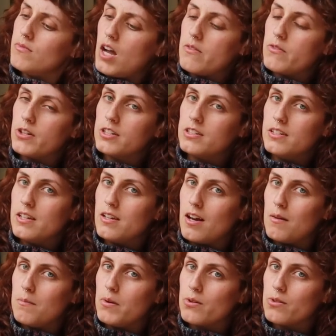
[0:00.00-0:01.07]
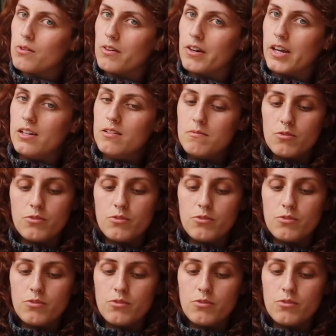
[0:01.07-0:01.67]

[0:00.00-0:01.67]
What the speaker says: ironically are both green.